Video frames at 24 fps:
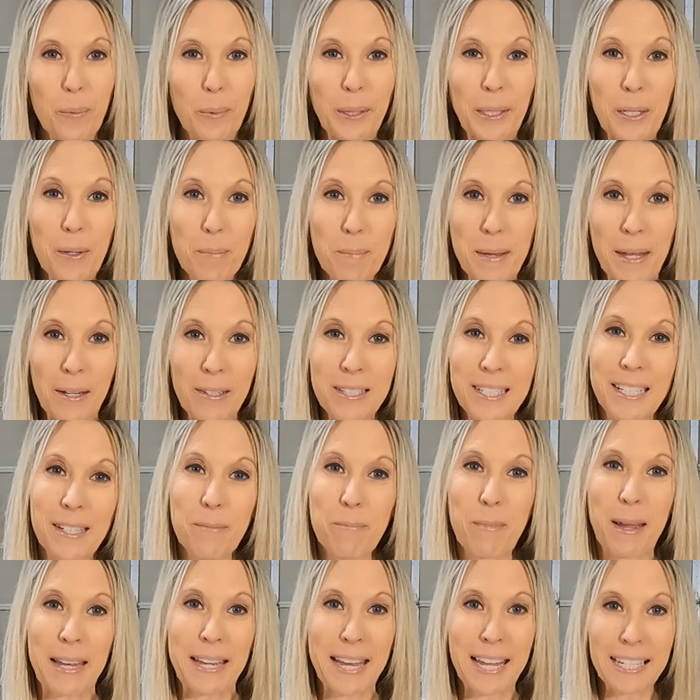the wheel
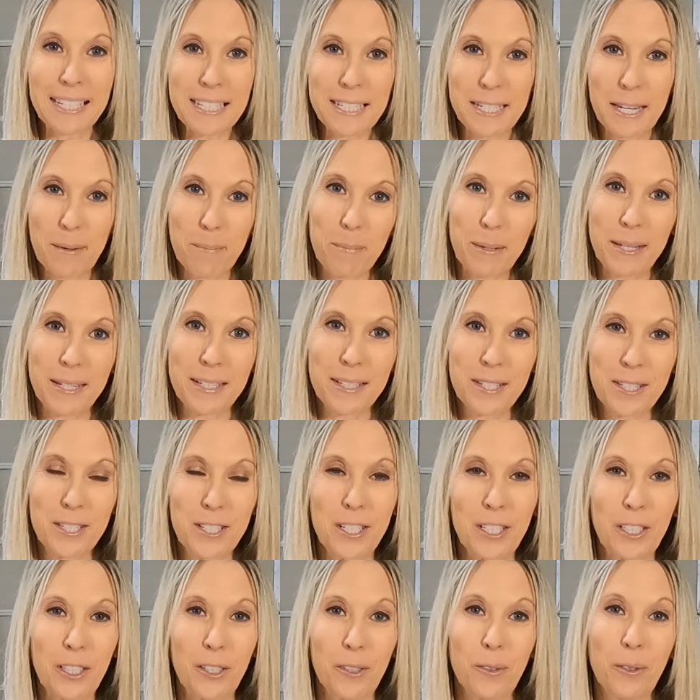mounted, my next step
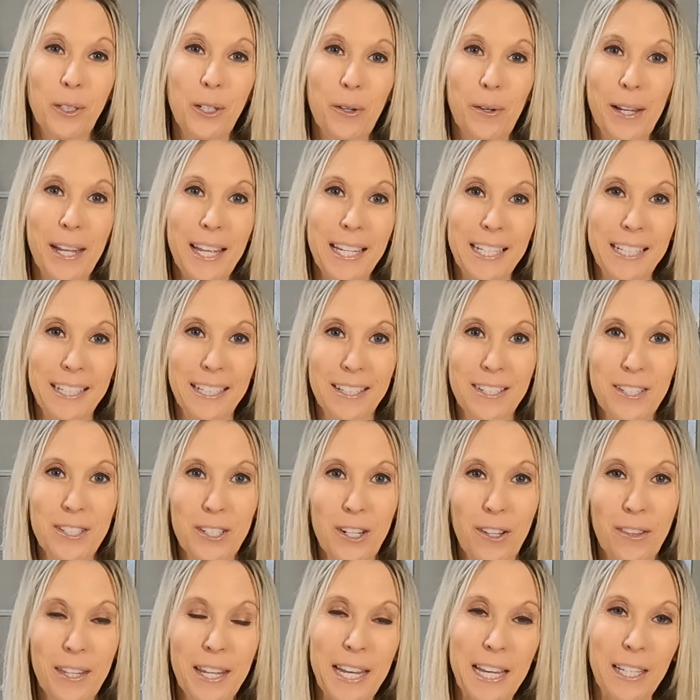is to go ahead and
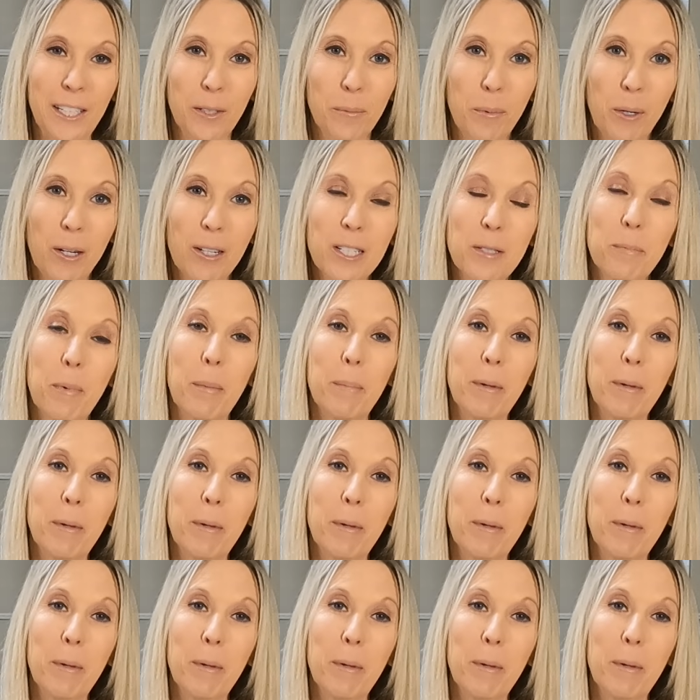install the handlebars,